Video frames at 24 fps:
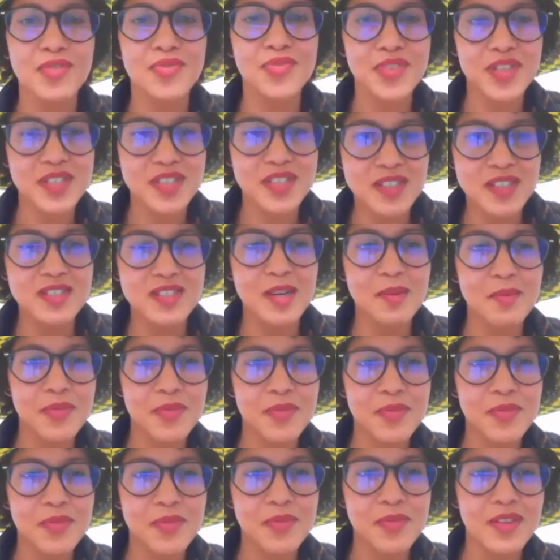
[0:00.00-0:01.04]
if this is
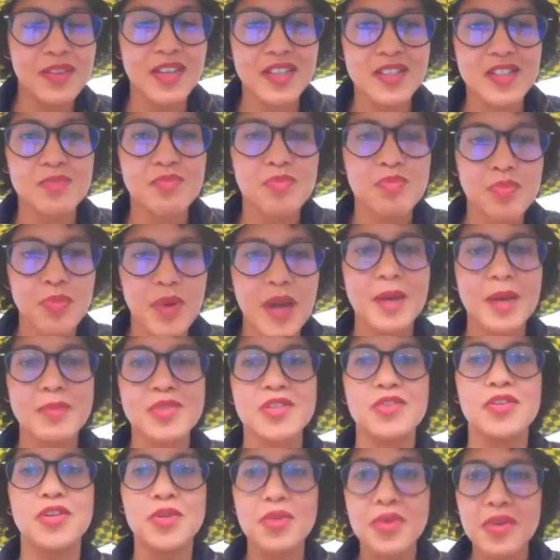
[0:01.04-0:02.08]
something that's
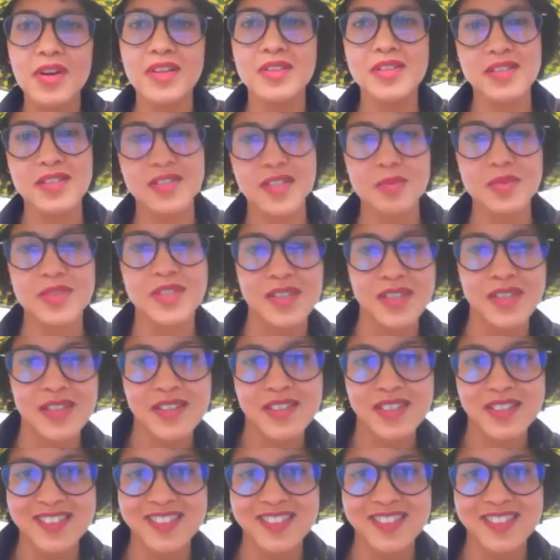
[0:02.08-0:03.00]
perhaps a new concept?